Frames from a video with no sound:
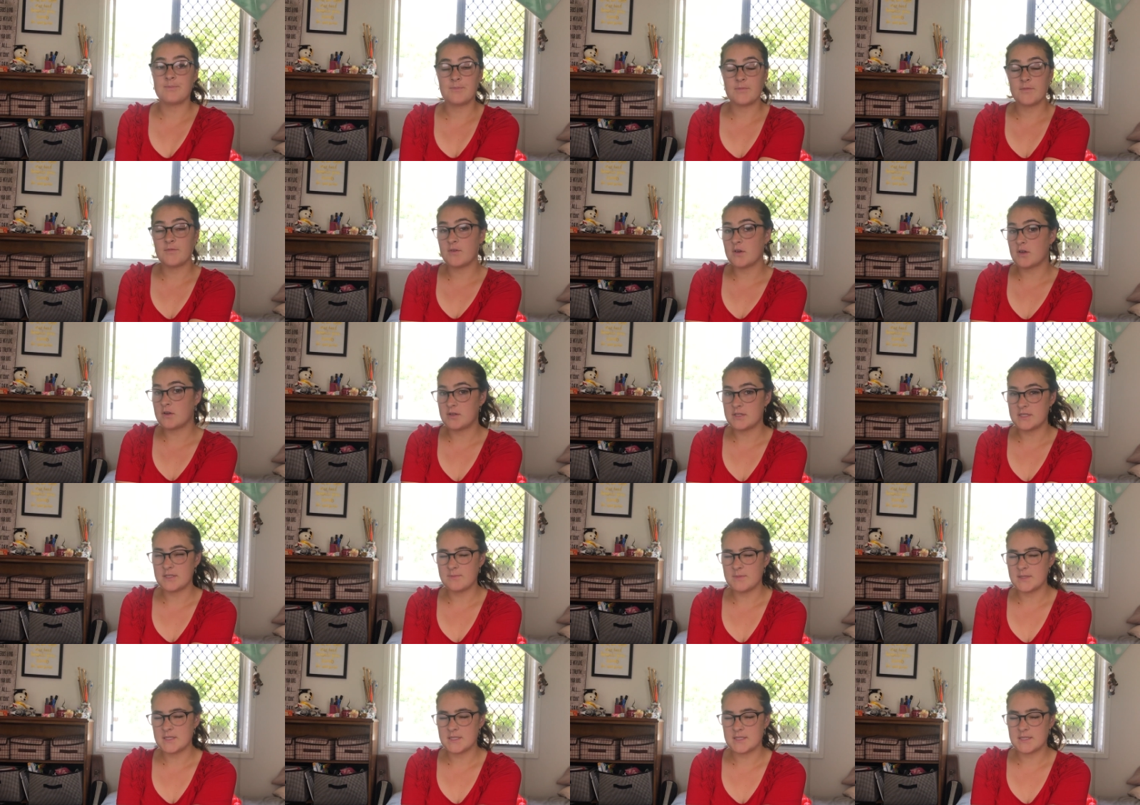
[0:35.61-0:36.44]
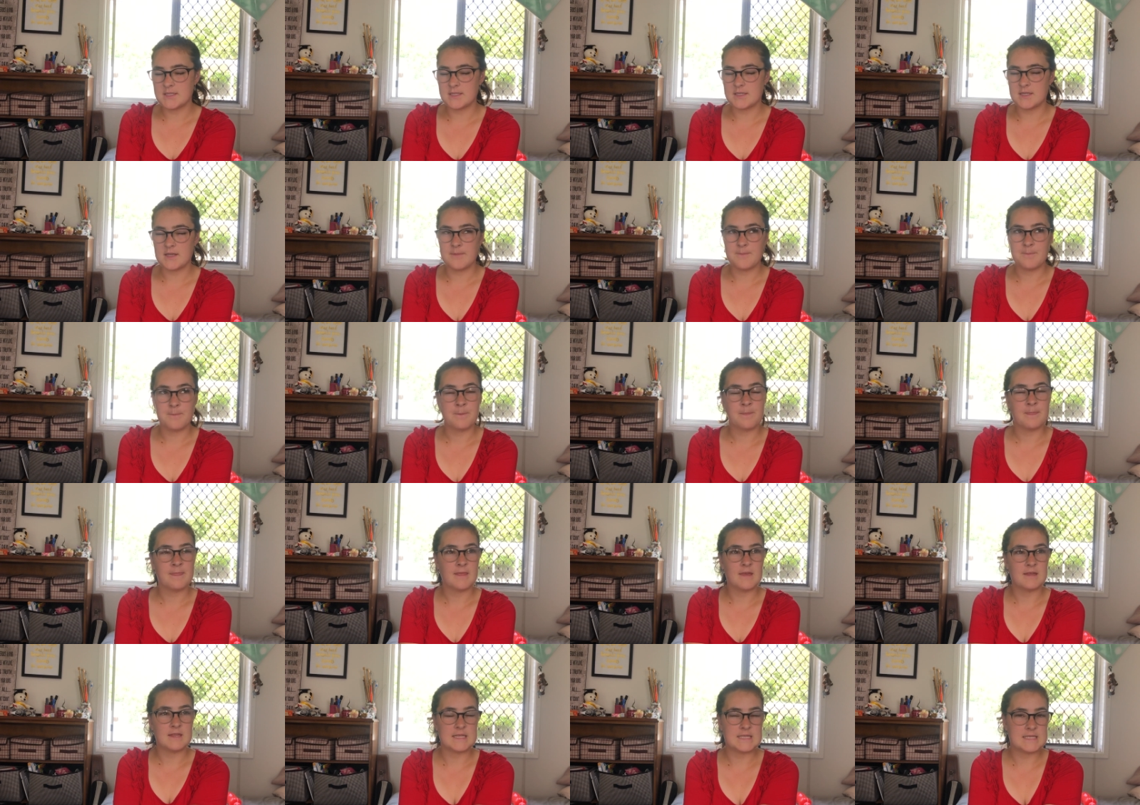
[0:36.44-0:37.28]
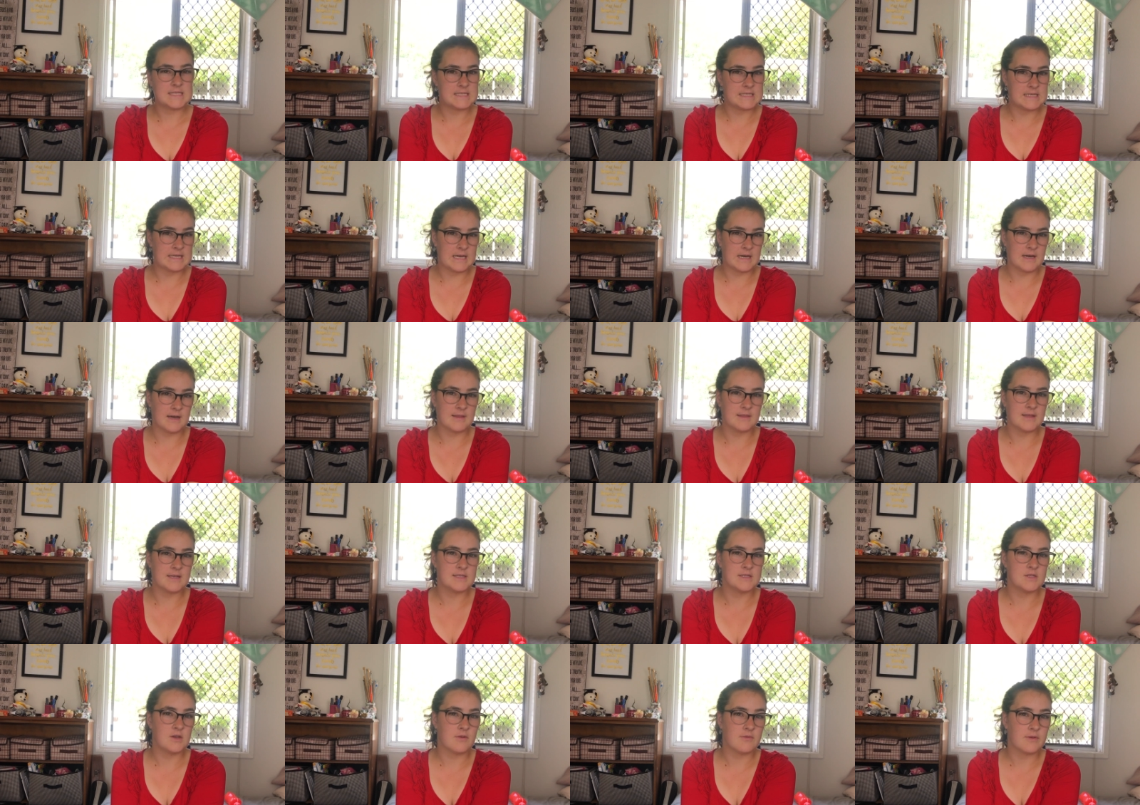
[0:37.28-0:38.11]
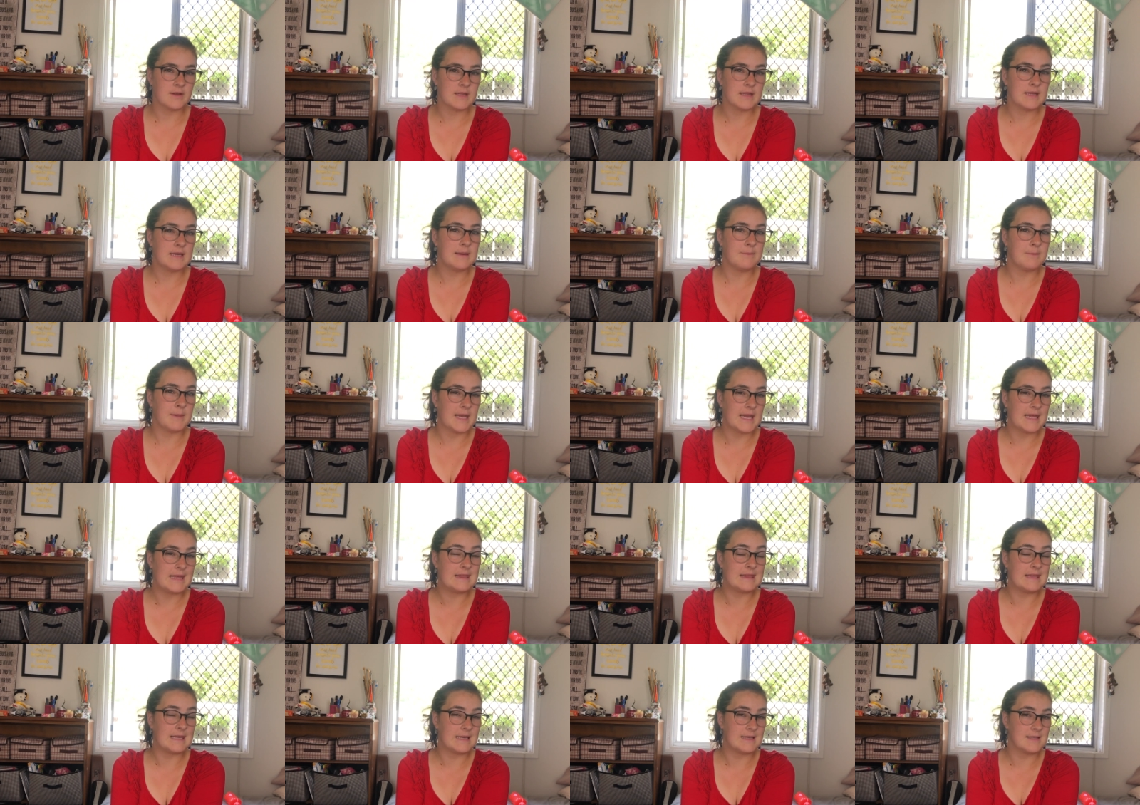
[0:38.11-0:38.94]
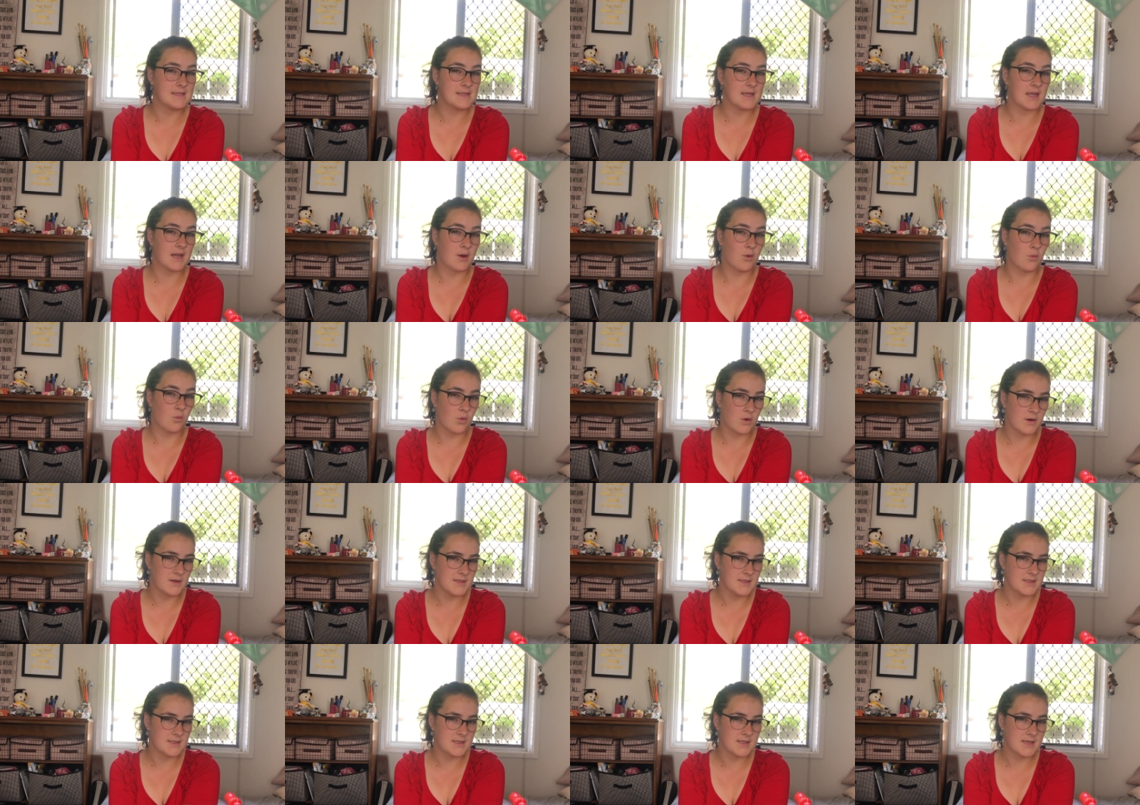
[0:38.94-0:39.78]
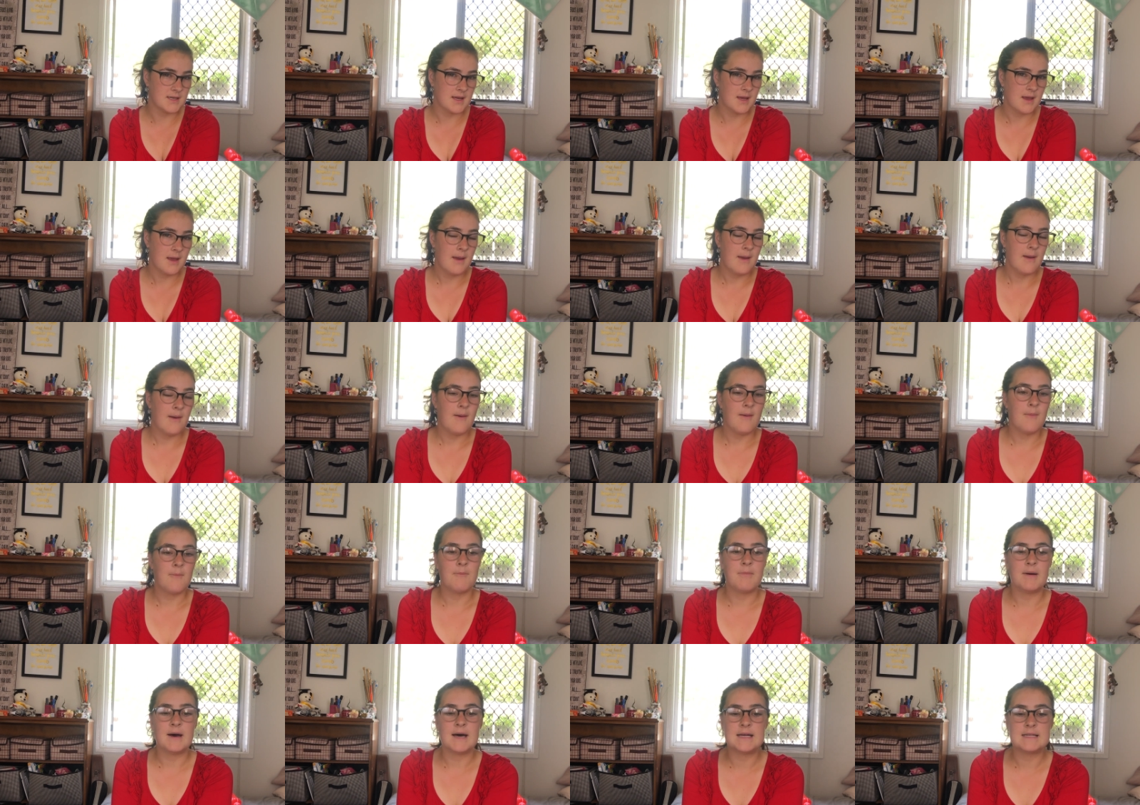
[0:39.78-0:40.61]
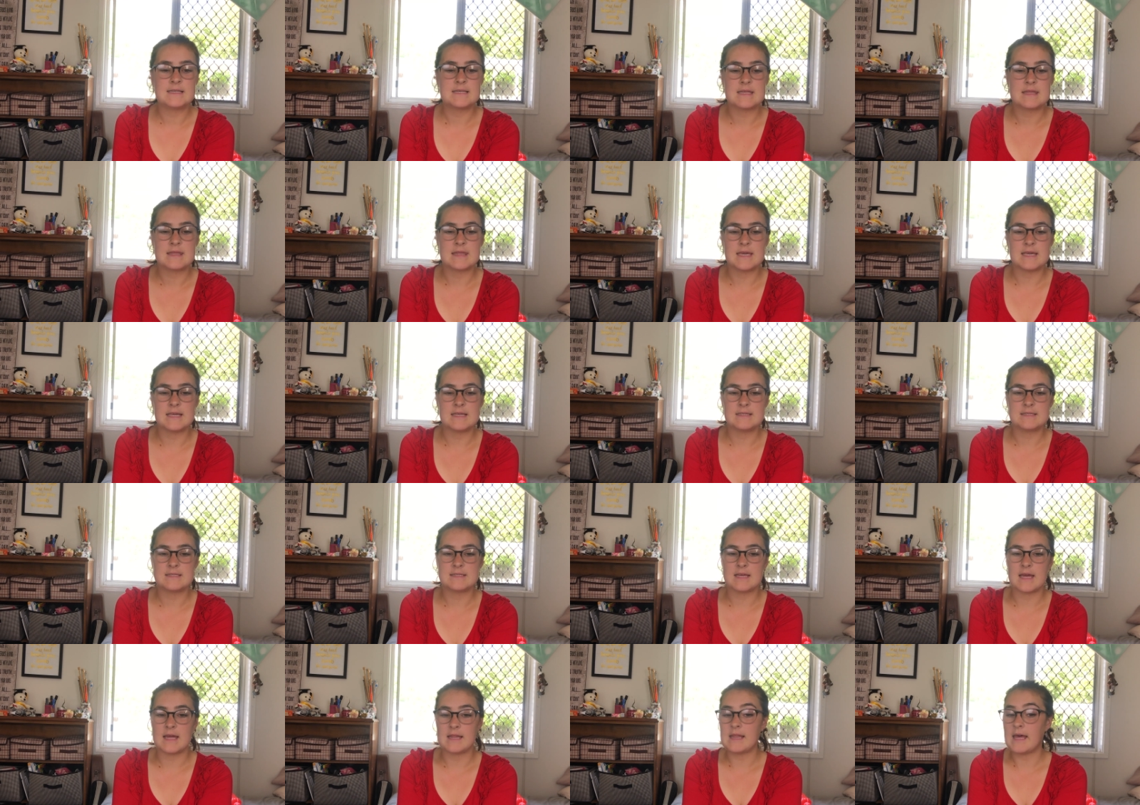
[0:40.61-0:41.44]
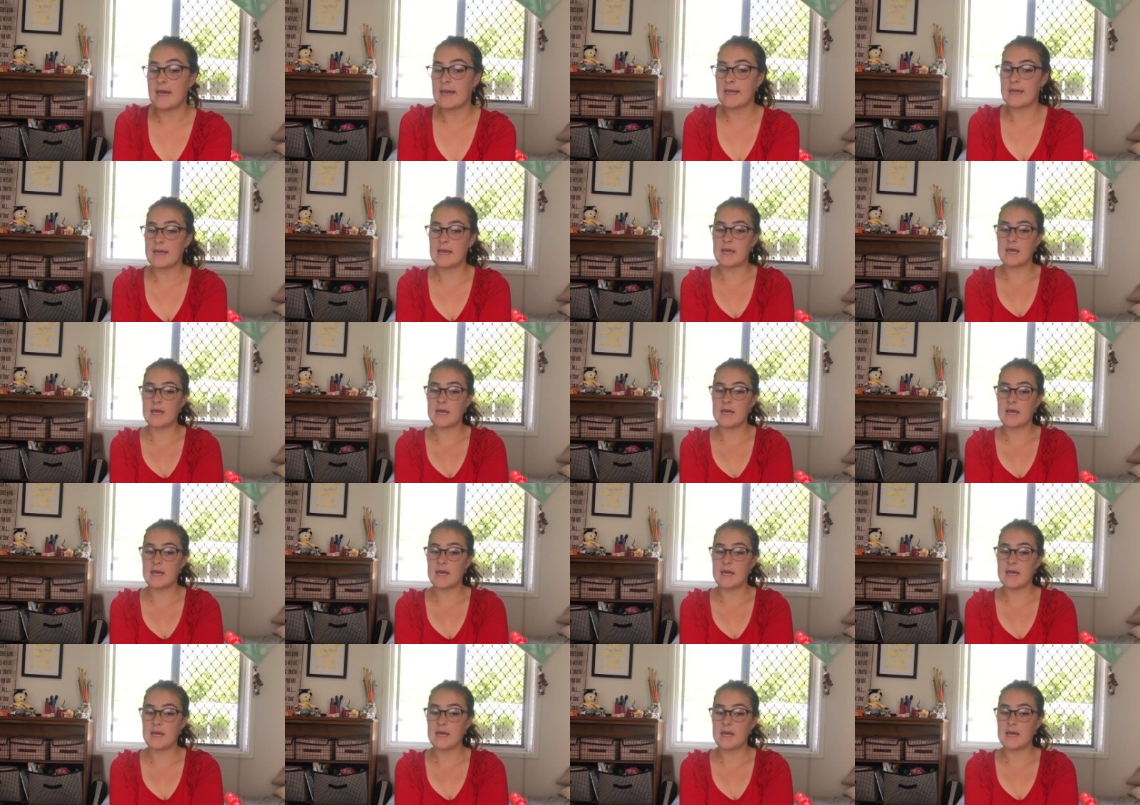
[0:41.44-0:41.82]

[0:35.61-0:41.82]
for Christmas this year, there's not really many things that I want, but things that like